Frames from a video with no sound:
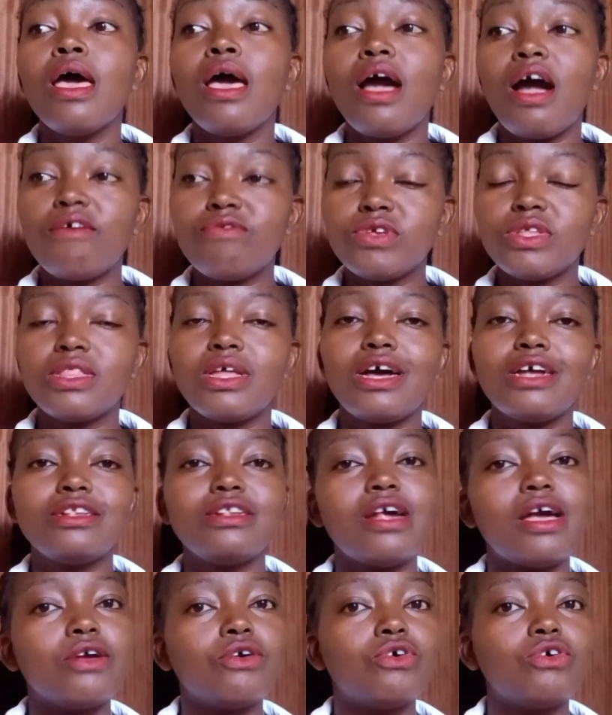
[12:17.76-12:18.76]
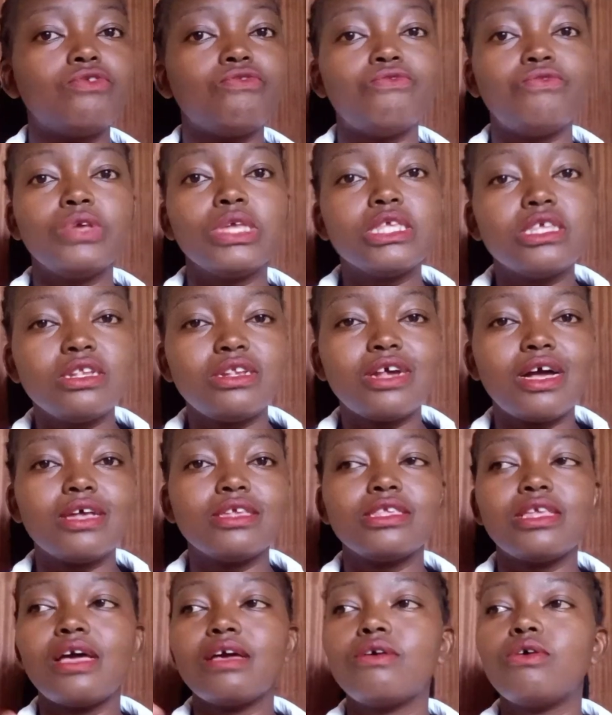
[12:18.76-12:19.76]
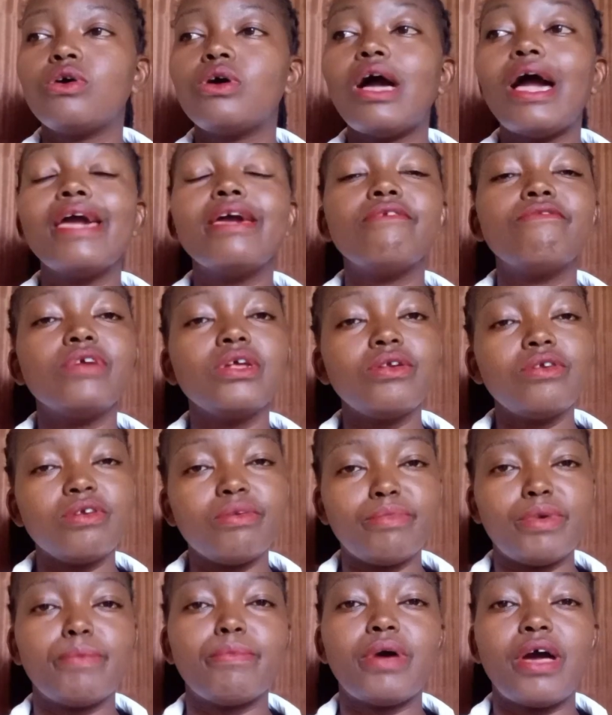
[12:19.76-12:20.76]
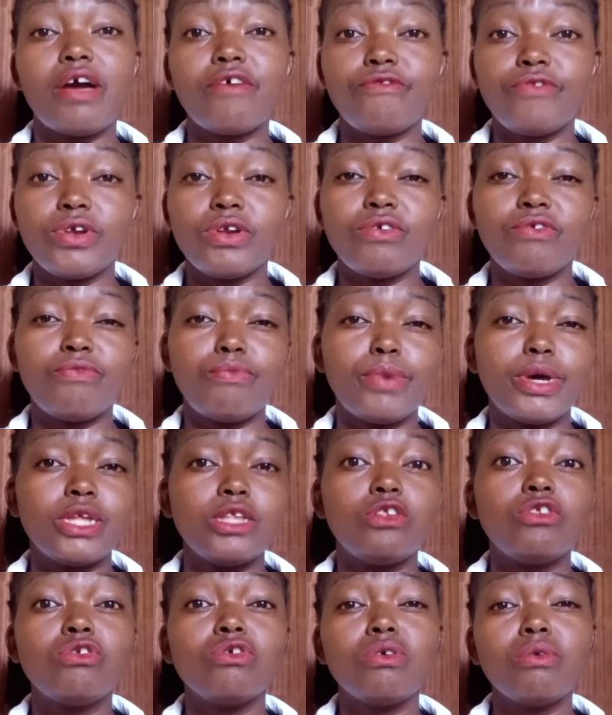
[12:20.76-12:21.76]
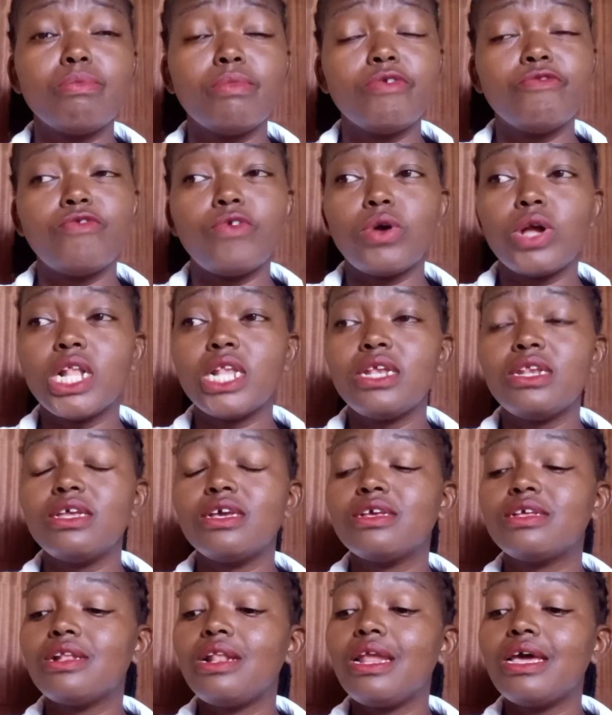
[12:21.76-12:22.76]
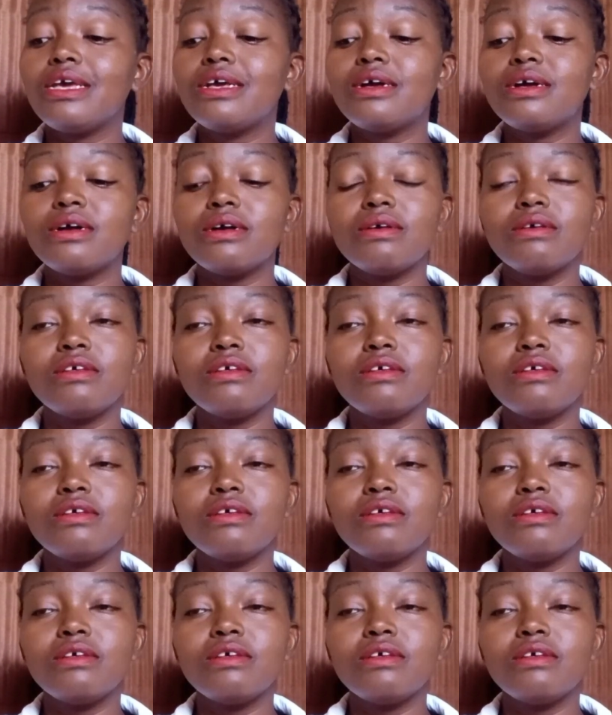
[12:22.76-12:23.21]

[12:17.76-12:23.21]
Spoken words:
After that, I got visitors. I even remember a friend of mine took me for clinic. Like,